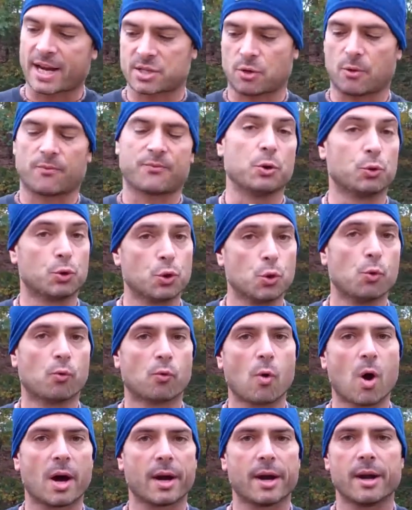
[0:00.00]
So if you do
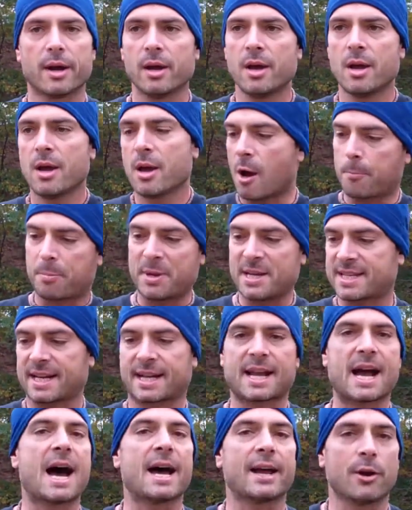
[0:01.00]
run a piece of
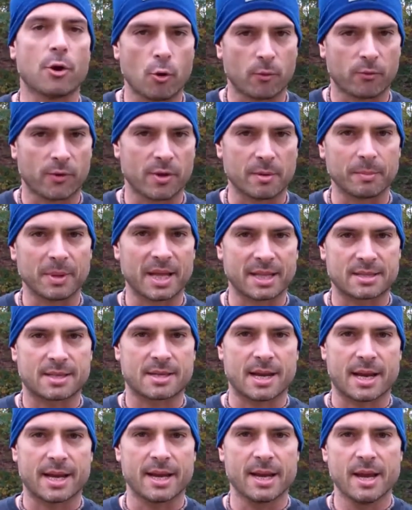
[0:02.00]
cotton over them, let's
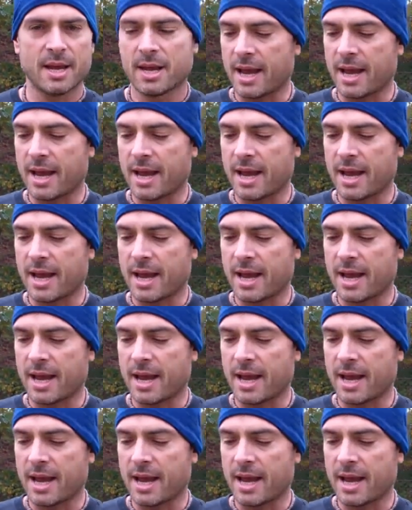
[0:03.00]
say,